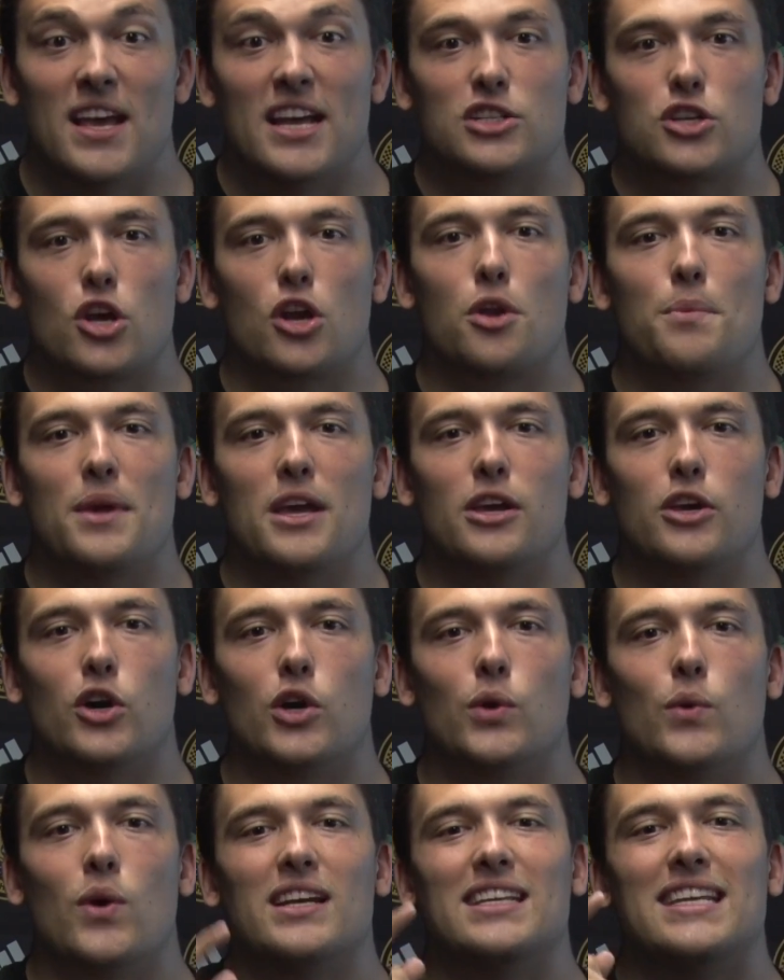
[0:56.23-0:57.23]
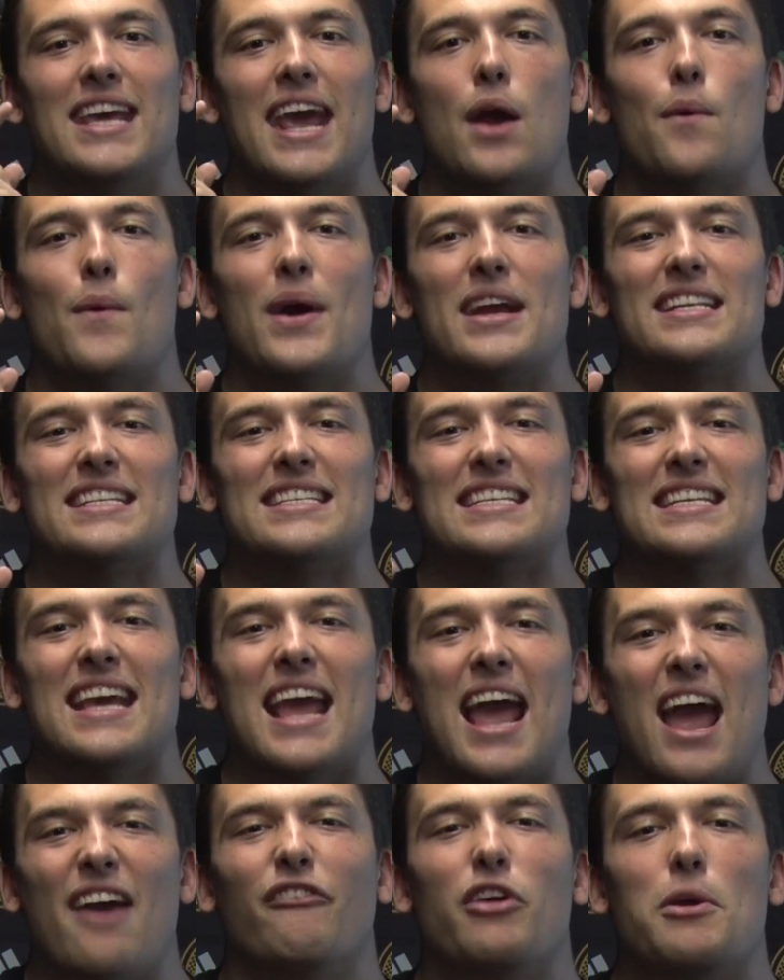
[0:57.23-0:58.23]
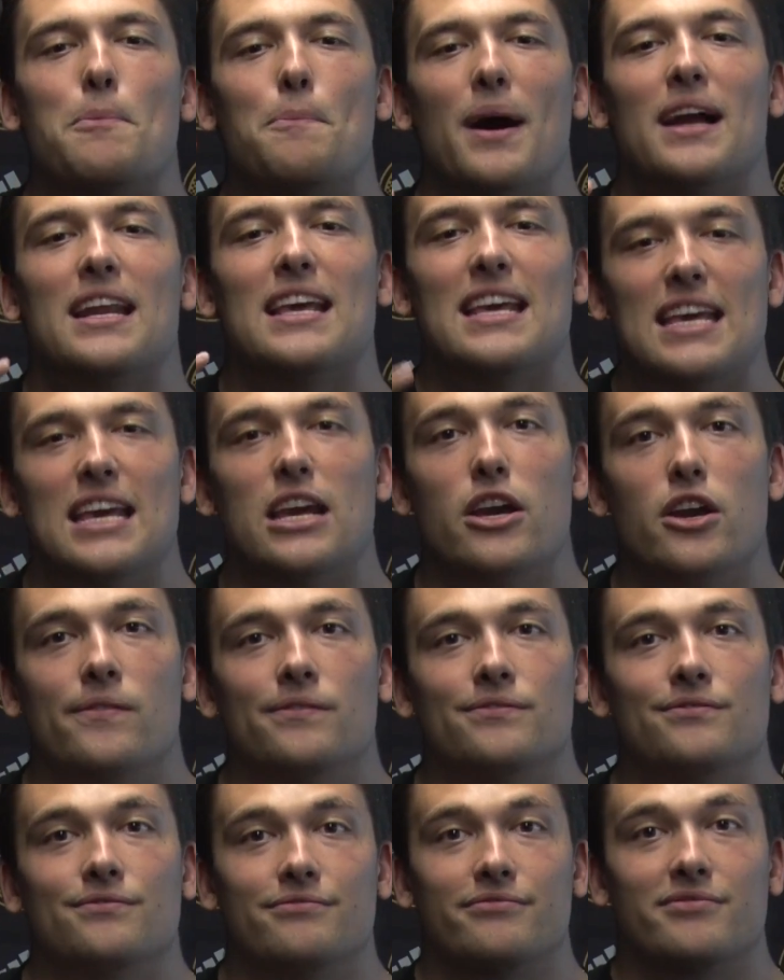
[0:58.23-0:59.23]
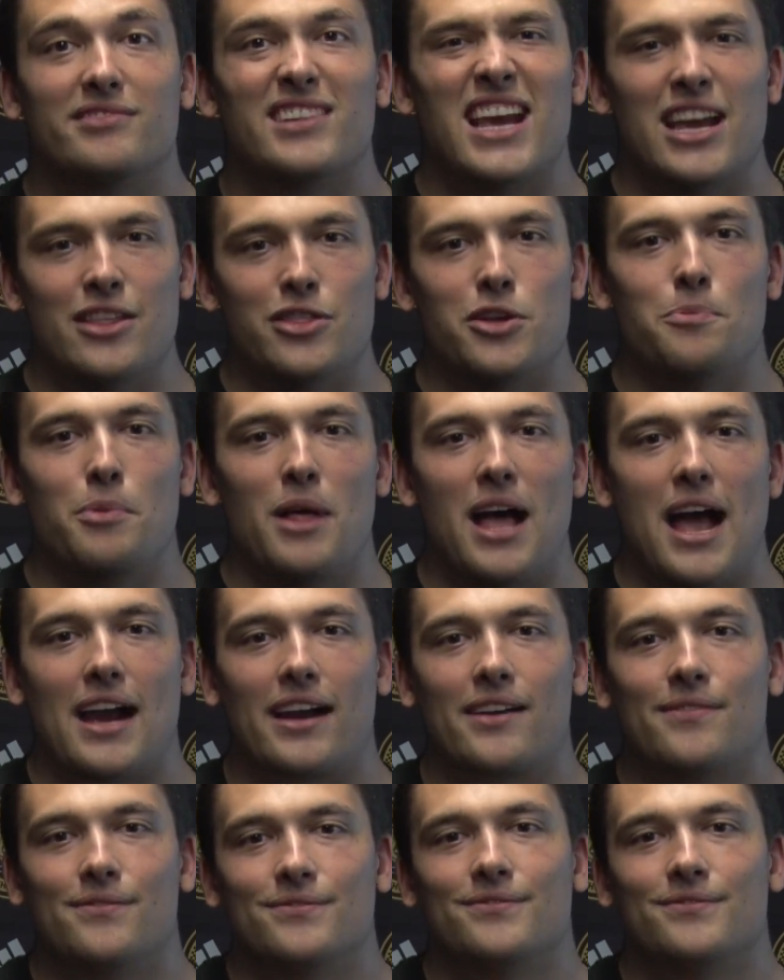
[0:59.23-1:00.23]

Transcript: It's gonna be a good one. Can't wait to see everybody here in their black.